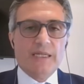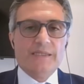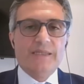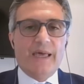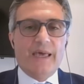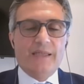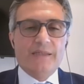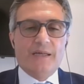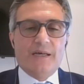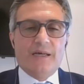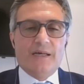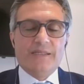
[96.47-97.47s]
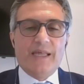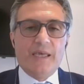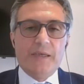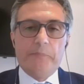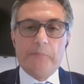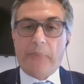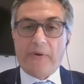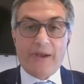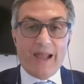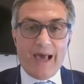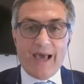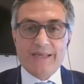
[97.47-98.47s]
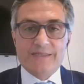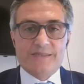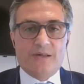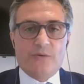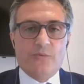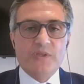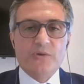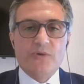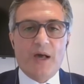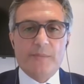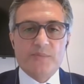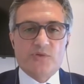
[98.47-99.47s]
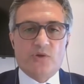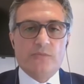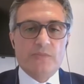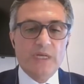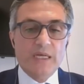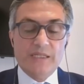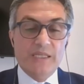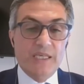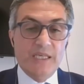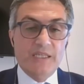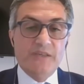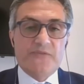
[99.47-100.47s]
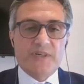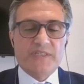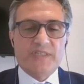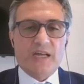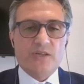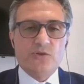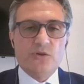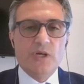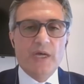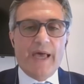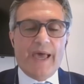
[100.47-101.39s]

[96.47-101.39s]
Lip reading: then they paralyze with the ransom the infrastructure,